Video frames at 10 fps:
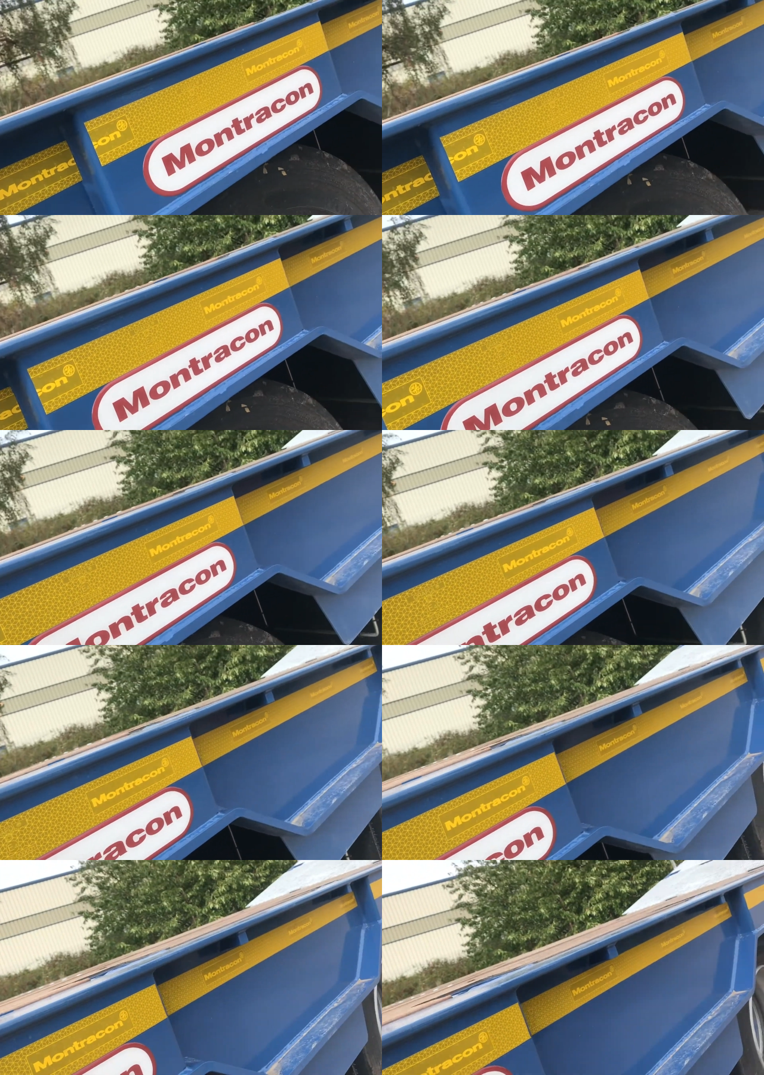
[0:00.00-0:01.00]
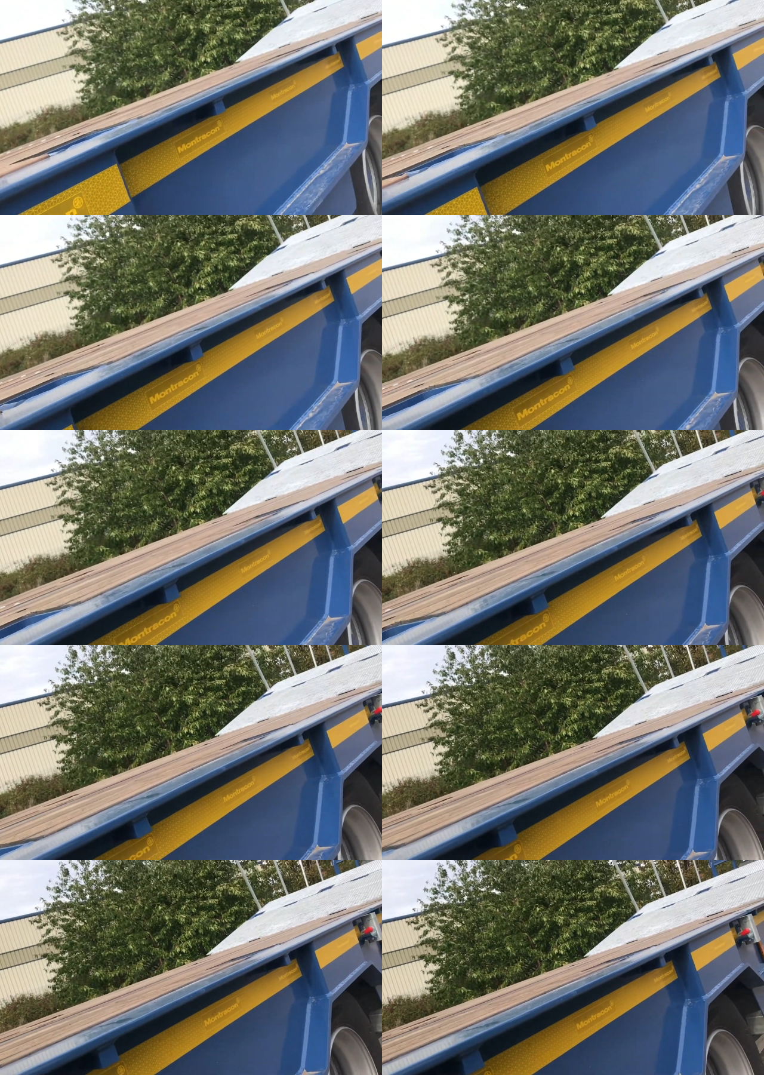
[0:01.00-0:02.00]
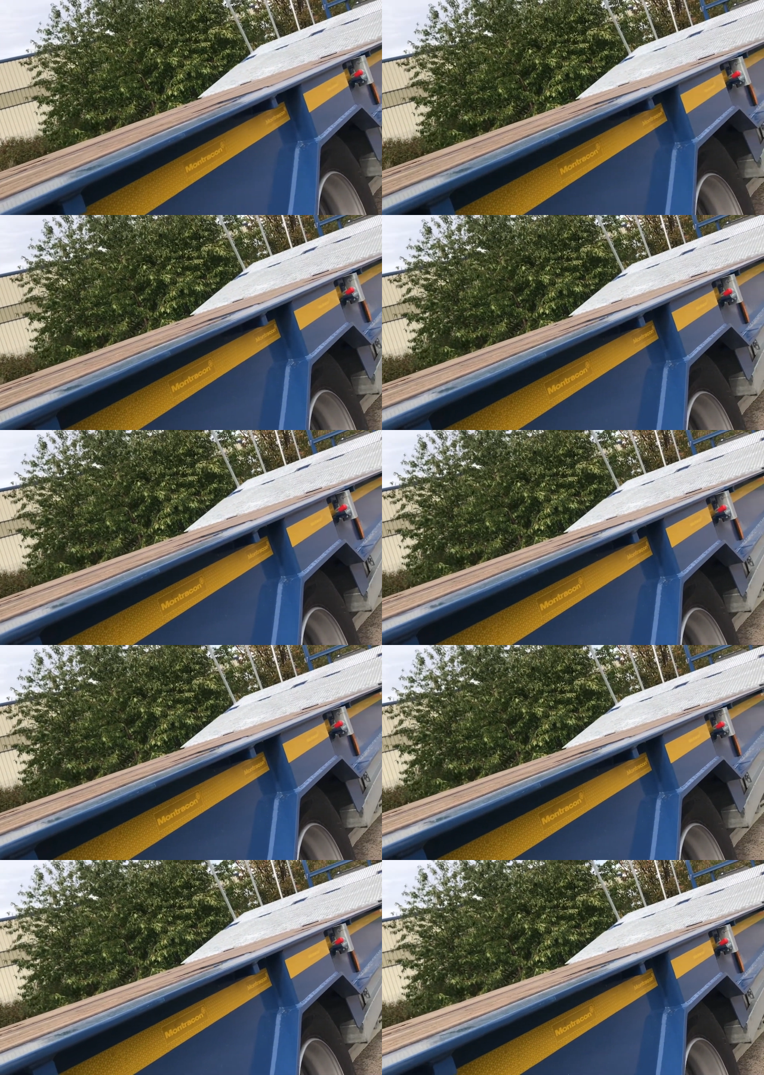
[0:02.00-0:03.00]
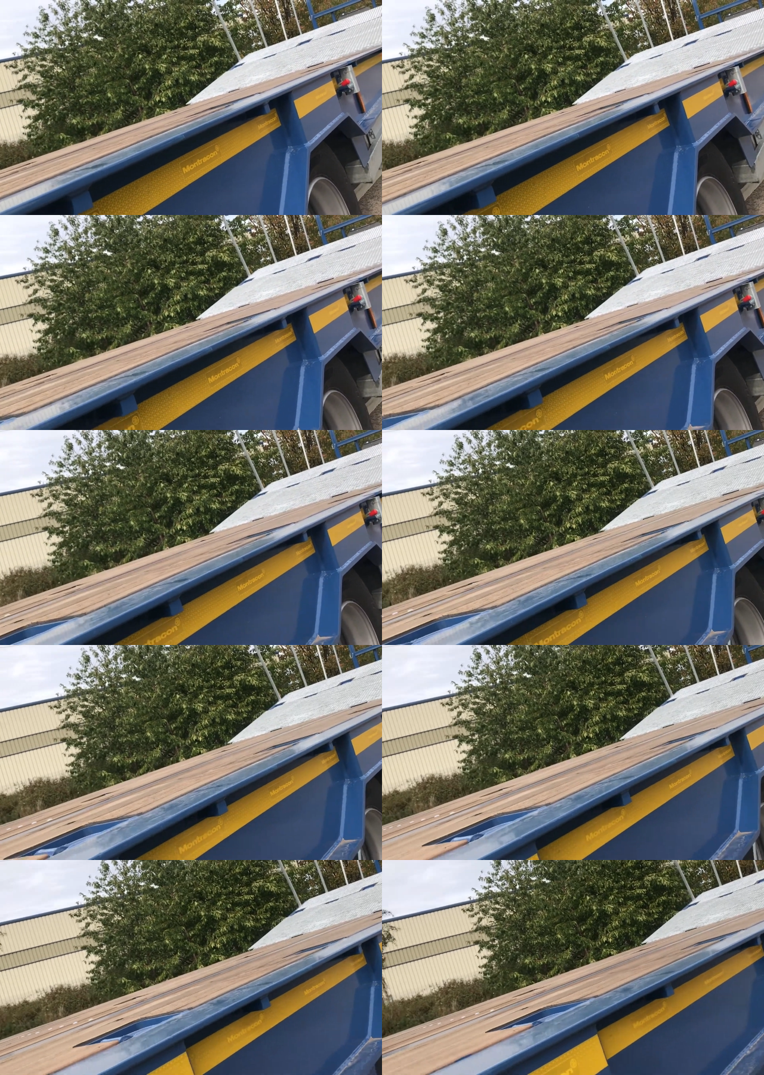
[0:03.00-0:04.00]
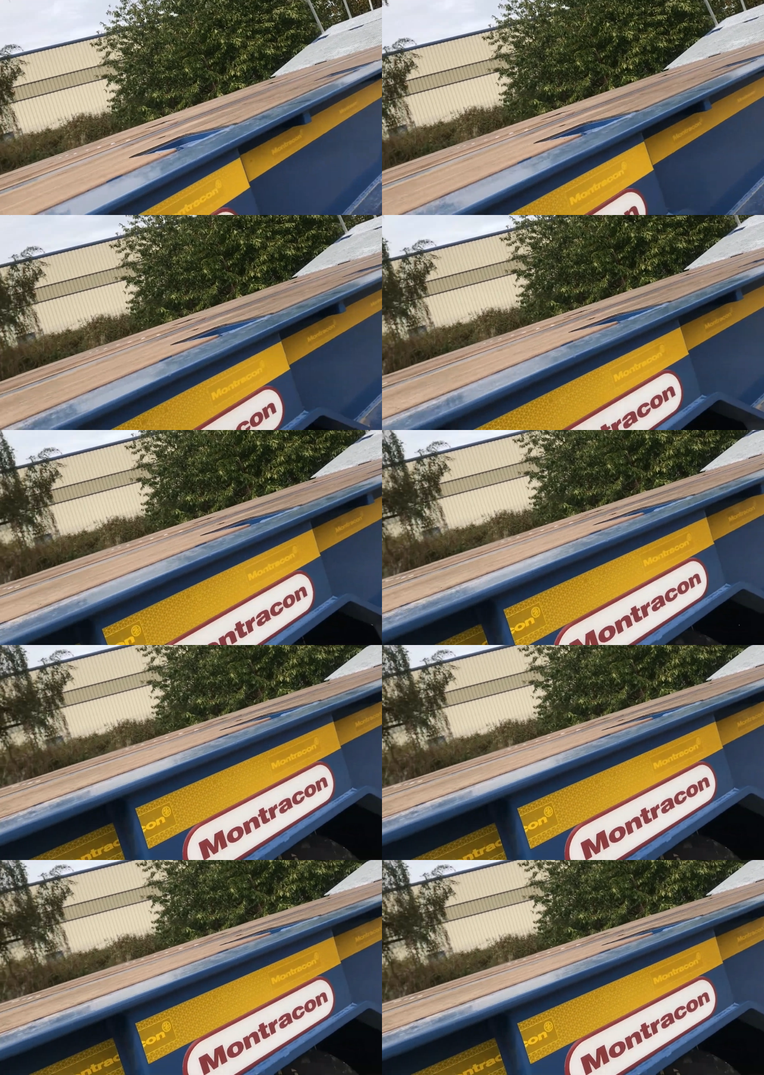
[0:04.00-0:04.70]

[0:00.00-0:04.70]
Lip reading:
(no speaker visible)